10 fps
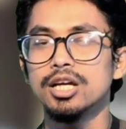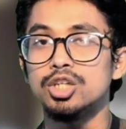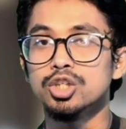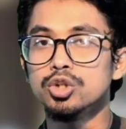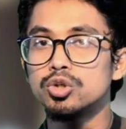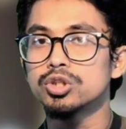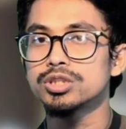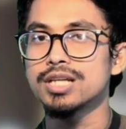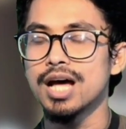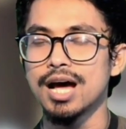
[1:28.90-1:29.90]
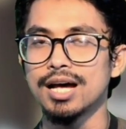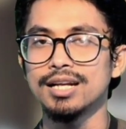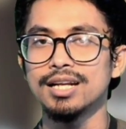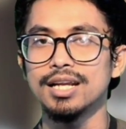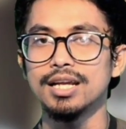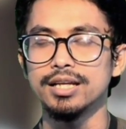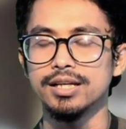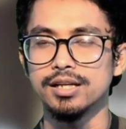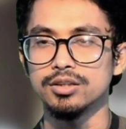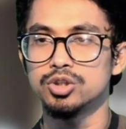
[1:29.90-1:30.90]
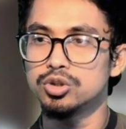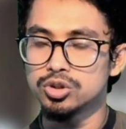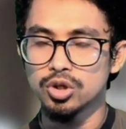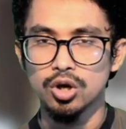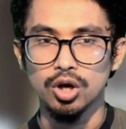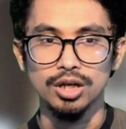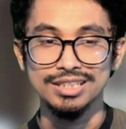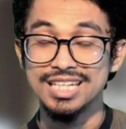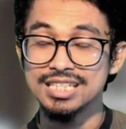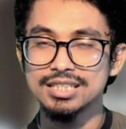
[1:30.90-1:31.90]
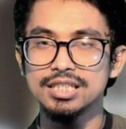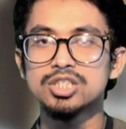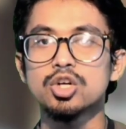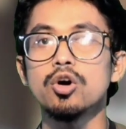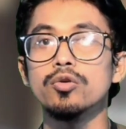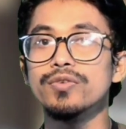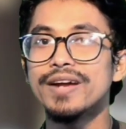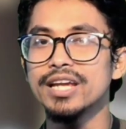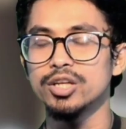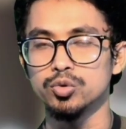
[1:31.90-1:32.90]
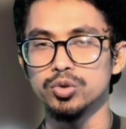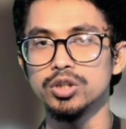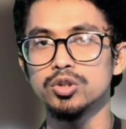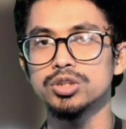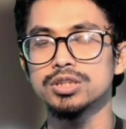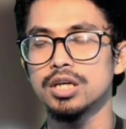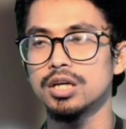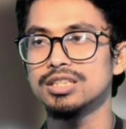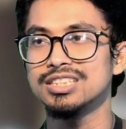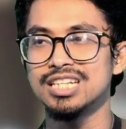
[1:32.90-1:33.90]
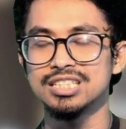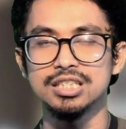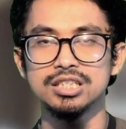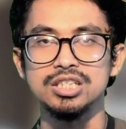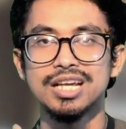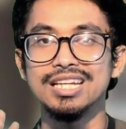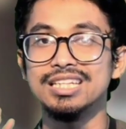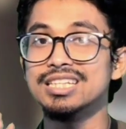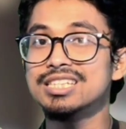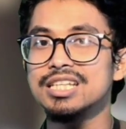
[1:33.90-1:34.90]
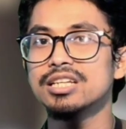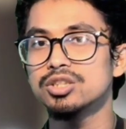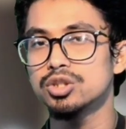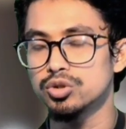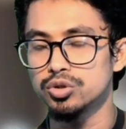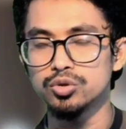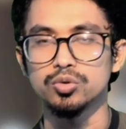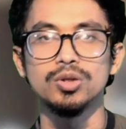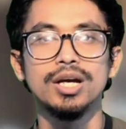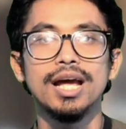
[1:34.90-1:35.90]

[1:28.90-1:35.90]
your son doesn't obey you. Your son doesn't listen to you.